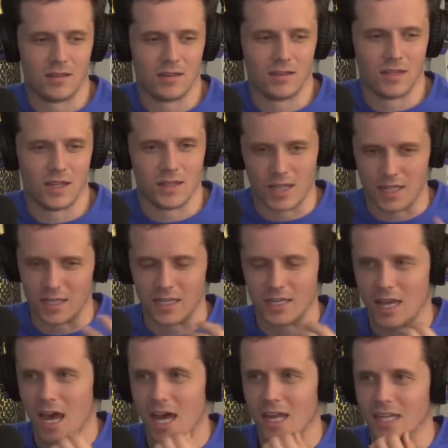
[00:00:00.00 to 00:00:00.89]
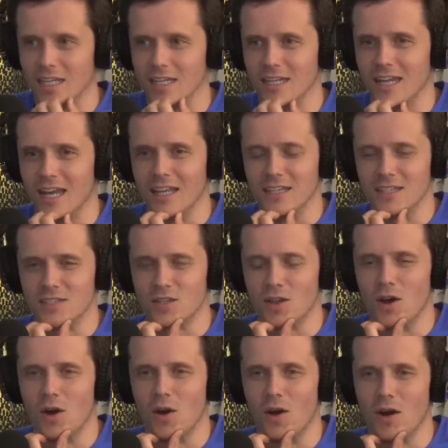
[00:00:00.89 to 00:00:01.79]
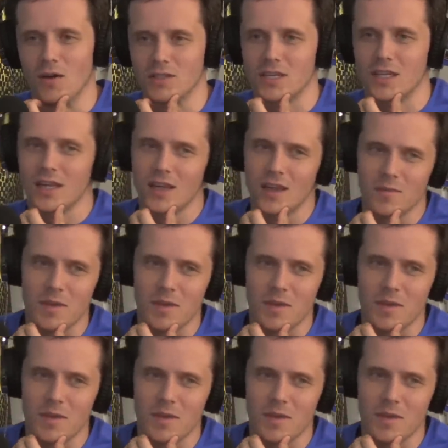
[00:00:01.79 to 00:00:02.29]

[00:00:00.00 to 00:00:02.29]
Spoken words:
And then he got it. And so I was like, oh,